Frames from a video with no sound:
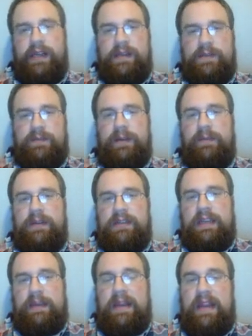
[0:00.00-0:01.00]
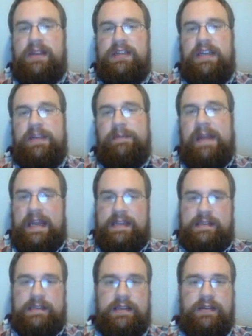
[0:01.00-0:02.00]
It's pretty much a Banshee
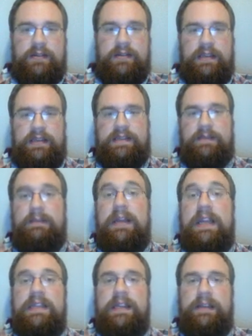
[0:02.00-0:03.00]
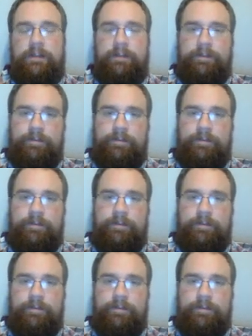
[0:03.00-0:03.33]
mask, and that's amazing.